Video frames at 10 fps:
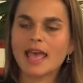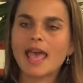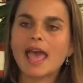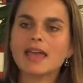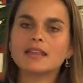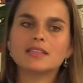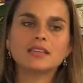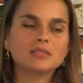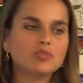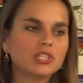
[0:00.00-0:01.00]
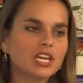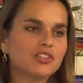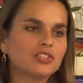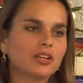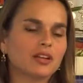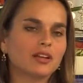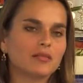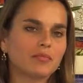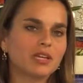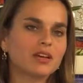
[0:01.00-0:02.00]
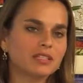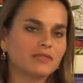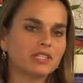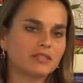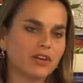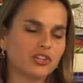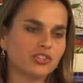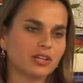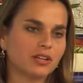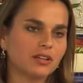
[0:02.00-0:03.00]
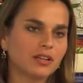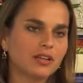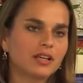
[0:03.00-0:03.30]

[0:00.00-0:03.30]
And this mutation, because of its function,